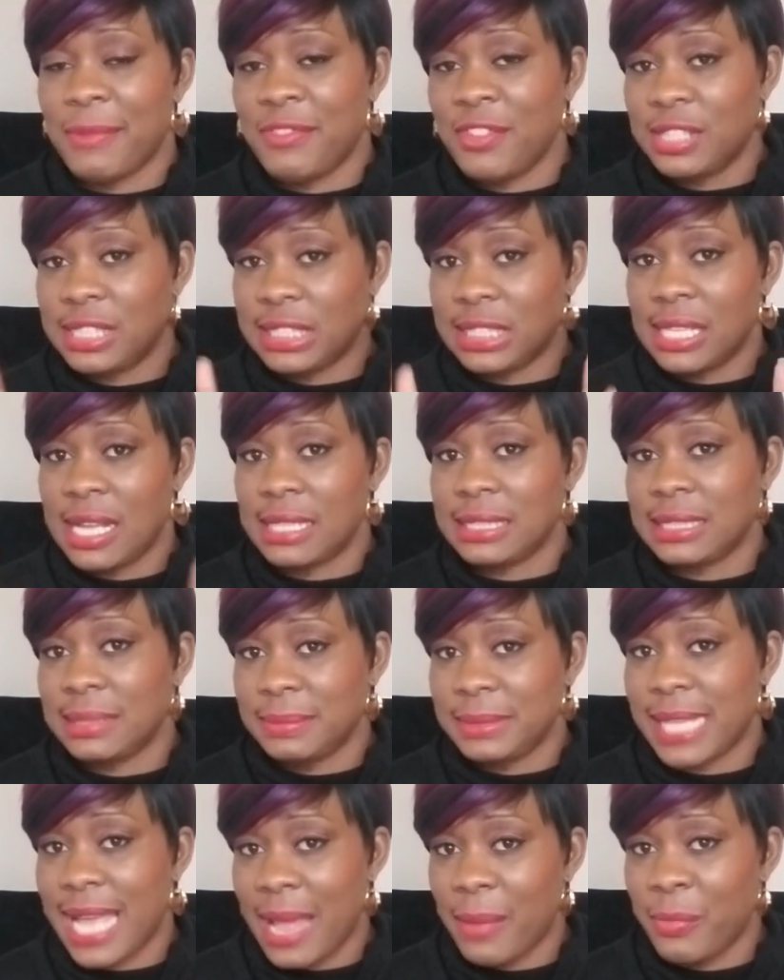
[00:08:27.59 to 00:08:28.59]
If you slot
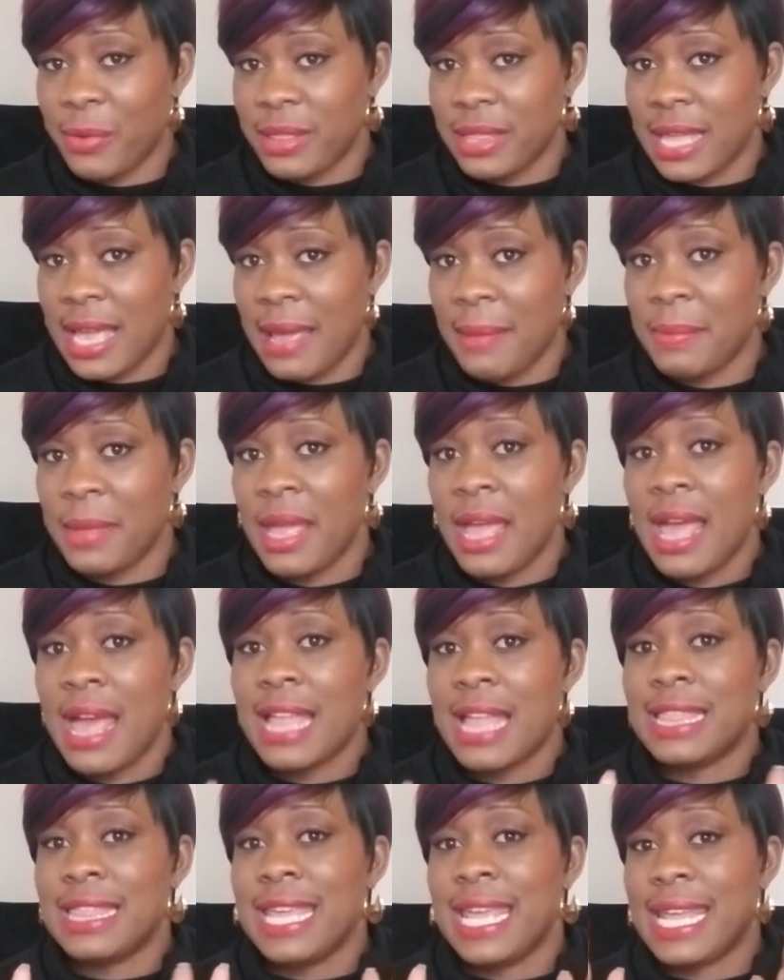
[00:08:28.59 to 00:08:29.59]
some time with them,
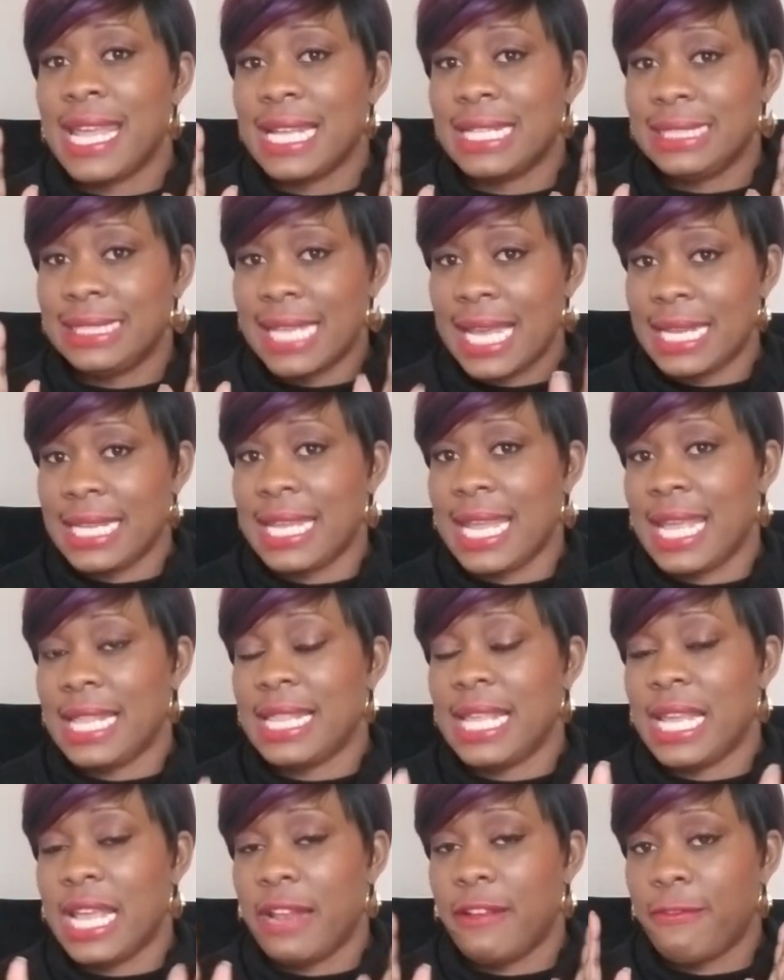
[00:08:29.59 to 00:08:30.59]
they can dedicate,
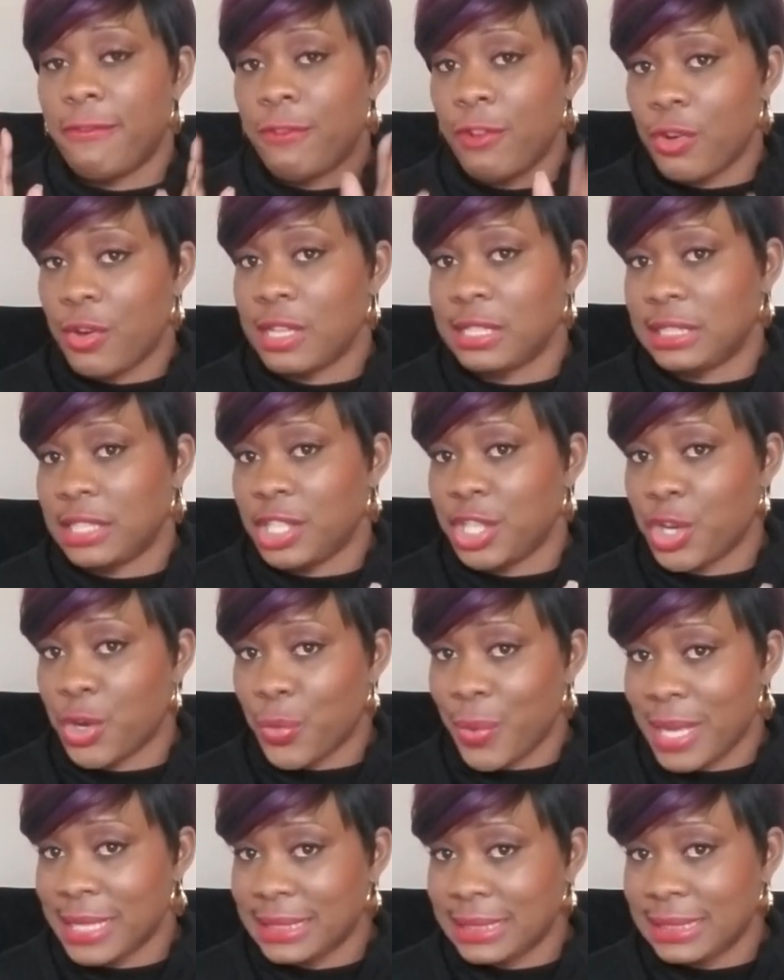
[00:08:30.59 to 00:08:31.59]
they can focus on your
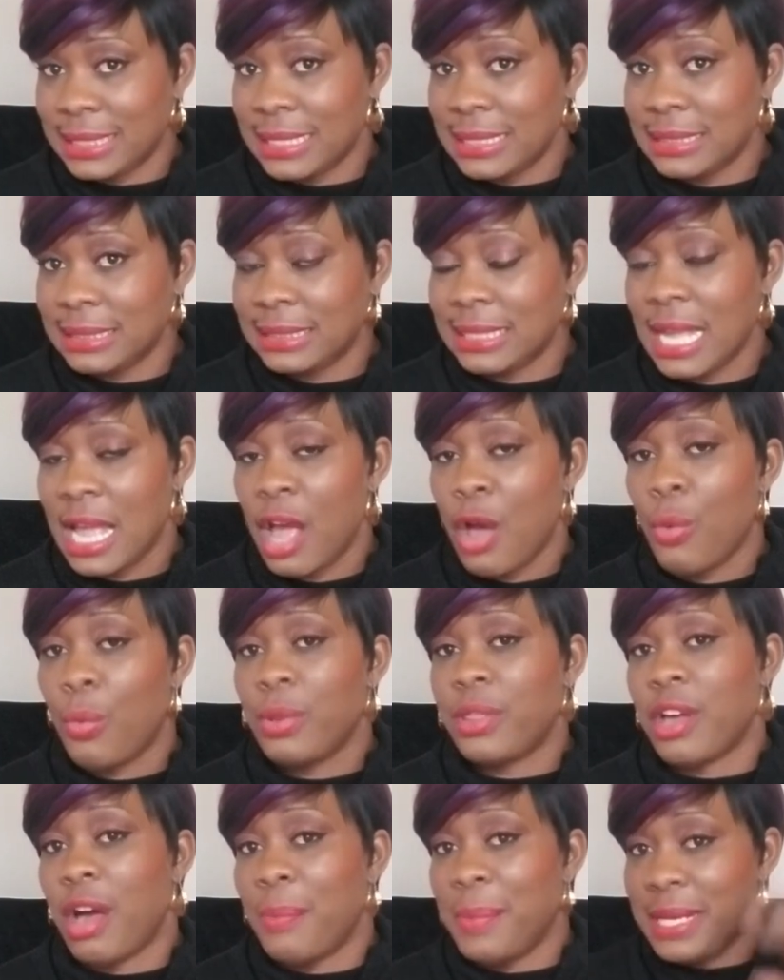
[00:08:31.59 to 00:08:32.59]
questions
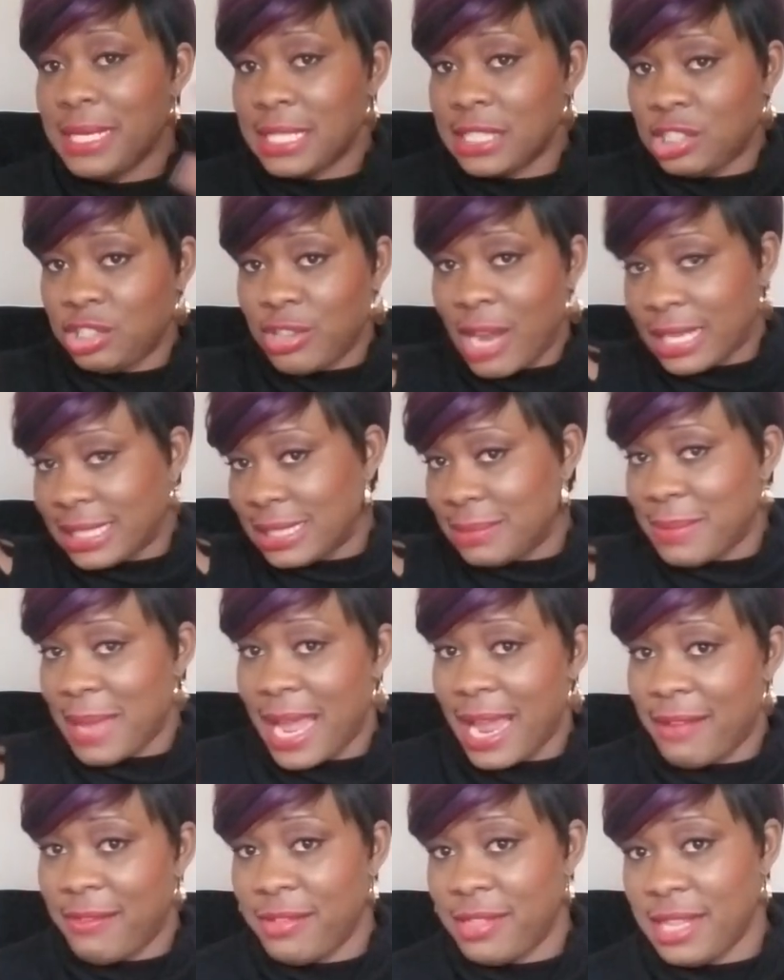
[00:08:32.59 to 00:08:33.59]
without being distracted
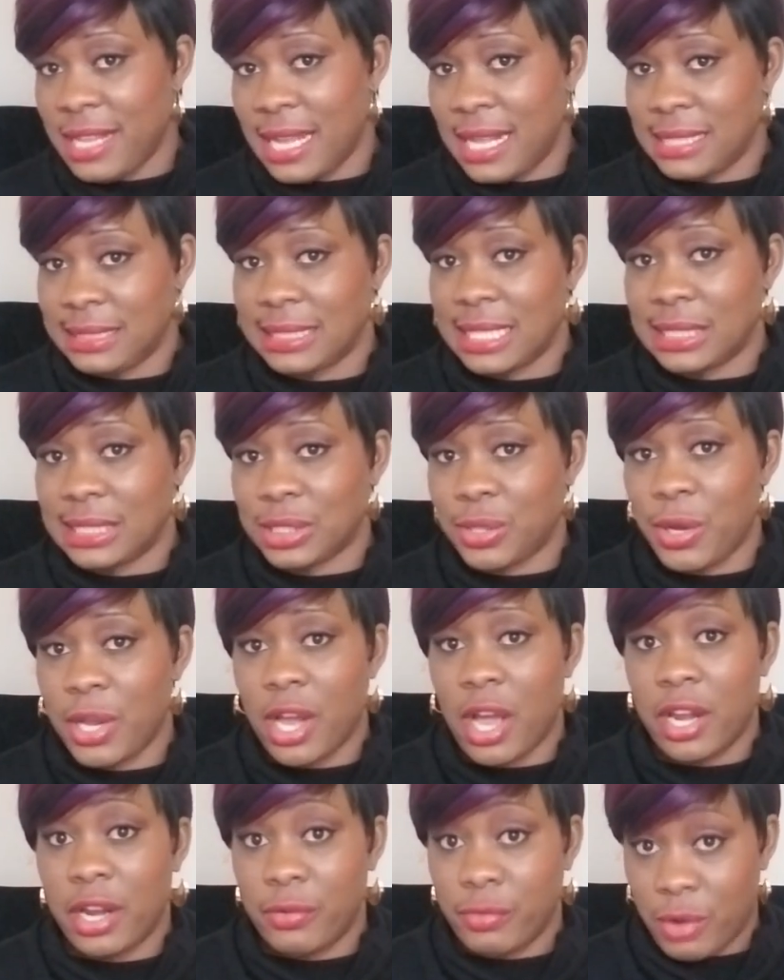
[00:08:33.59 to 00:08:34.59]
by everything else that's
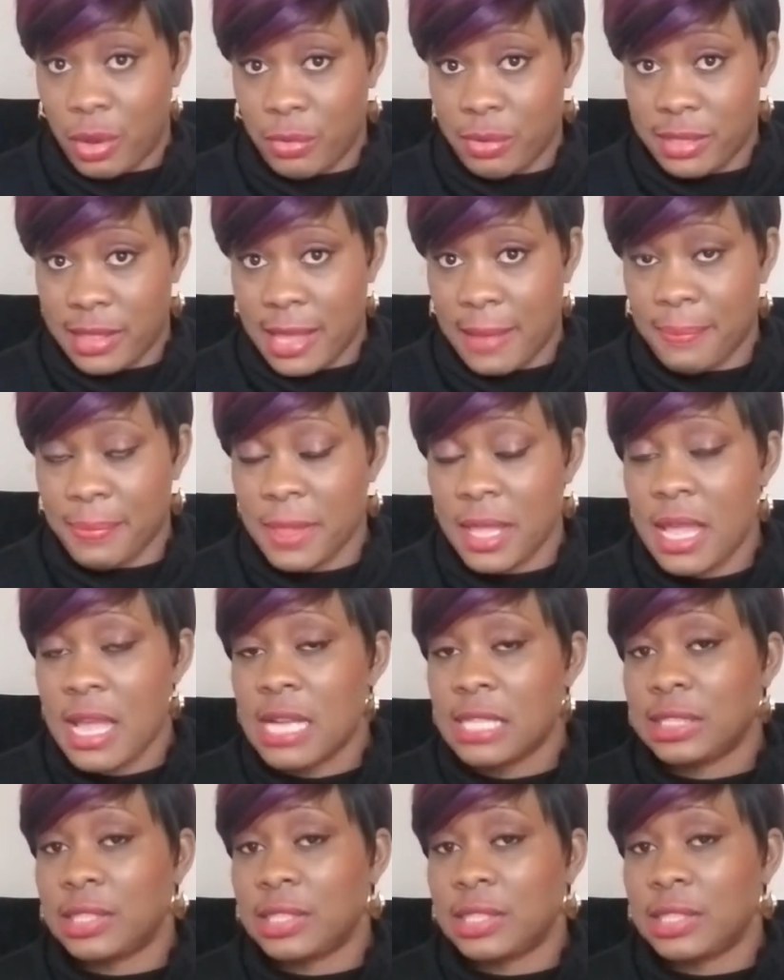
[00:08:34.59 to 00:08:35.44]
going on around them.